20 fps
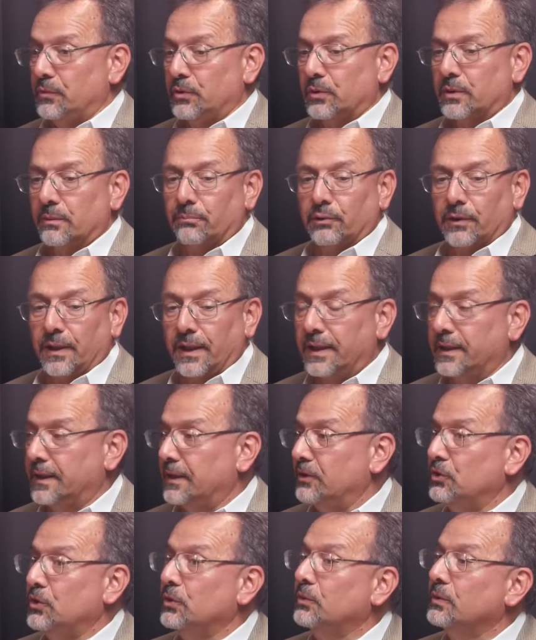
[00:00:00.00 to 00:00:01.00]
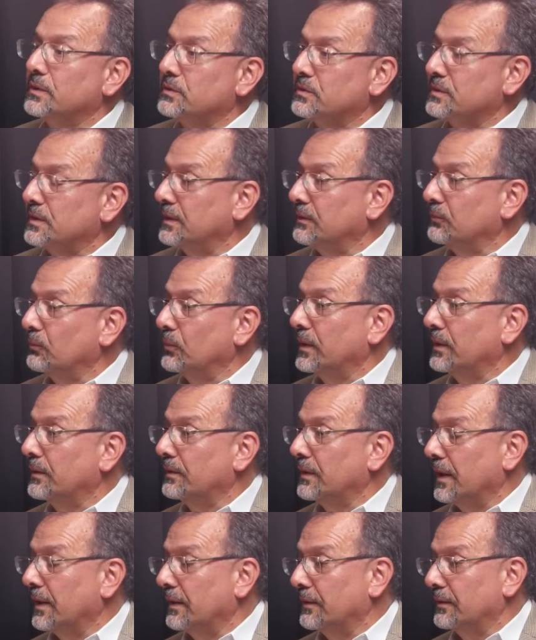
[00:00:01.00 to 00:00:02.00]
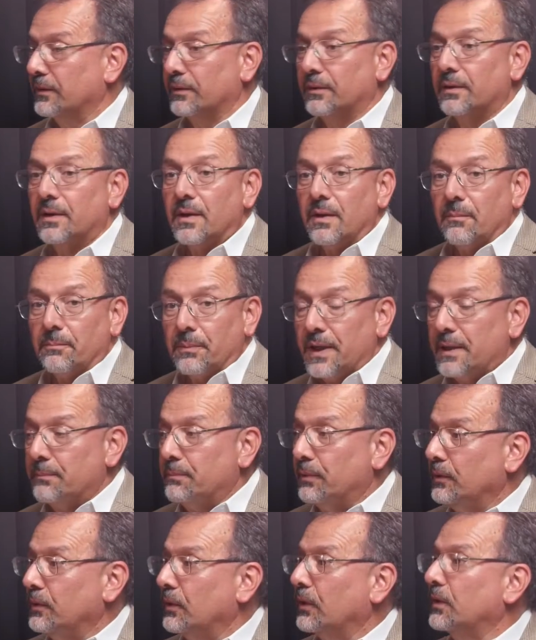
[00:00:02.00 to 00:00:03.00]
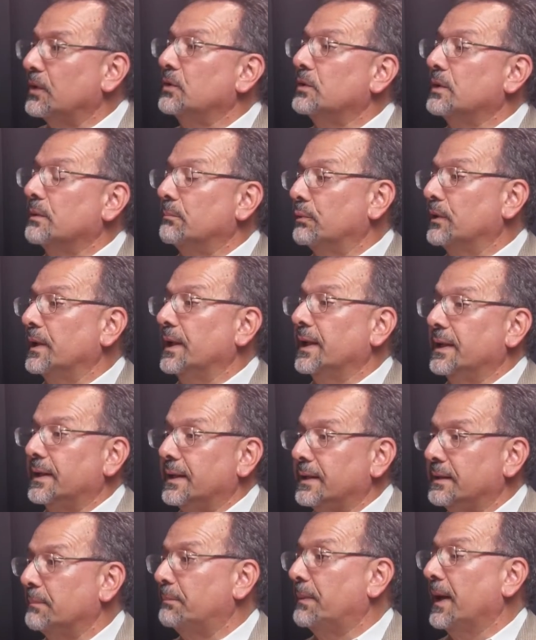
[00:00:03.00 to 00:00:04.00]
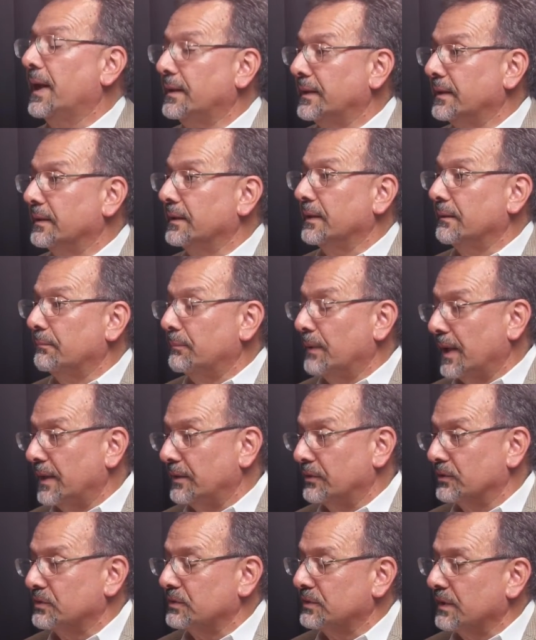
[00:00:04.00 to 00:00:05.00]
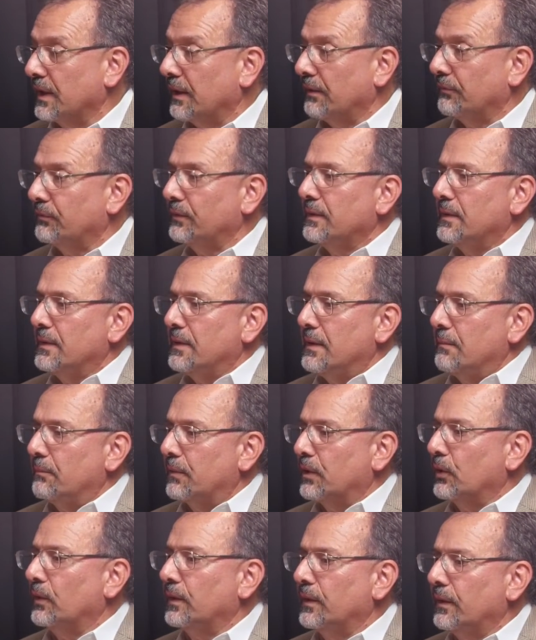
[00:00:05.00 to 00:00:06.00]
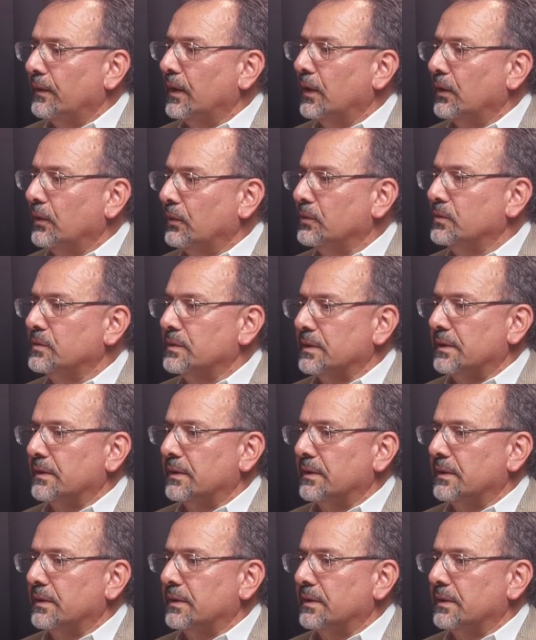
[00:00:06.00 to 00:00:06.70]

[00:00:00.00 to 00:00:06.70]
You can play it in unison with other people, or you can play it independently by yourself. But all of those